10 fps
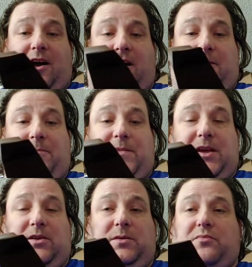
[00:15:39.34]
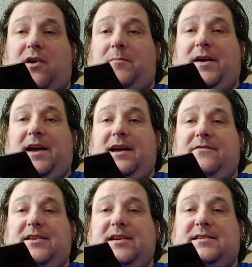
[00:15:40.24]
Um, the only problem I
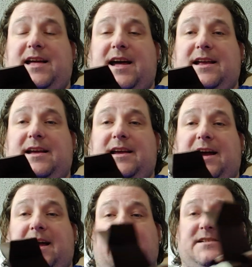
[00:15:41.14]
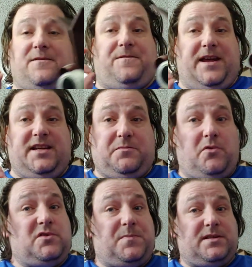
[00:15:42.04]
have is that it's a vase
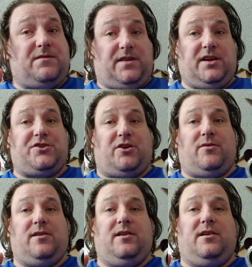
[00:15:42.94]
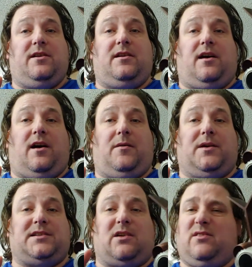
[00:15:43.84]
mode specific issue
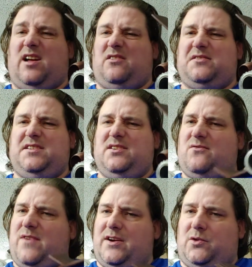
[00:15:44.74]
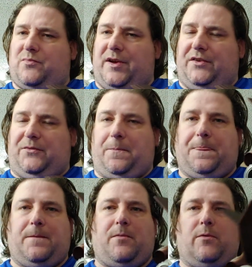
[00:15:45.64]
because um, I don't I don't see it on regular prints.
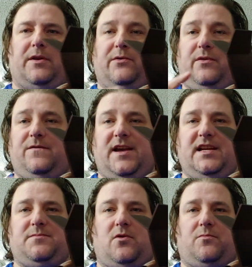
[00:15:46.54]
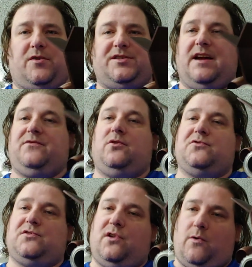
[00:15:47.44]
But when doing vase mode prints, you have to go
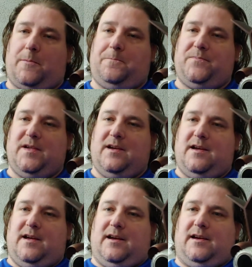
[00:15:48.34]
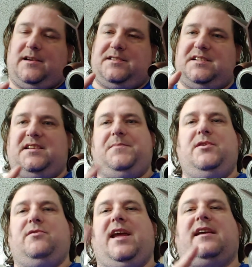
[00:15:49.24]
slower because the
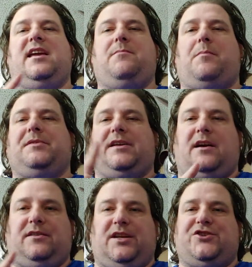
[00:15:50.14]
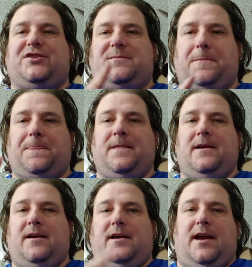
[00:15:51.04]
CPU can't keep up with the calculations.
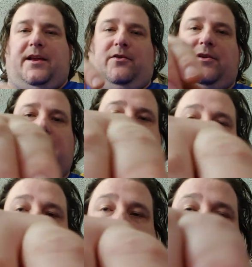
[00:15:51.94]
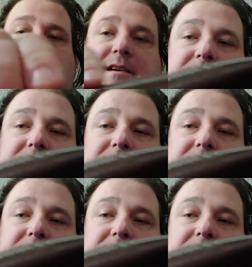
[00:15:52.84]
And you'll get things like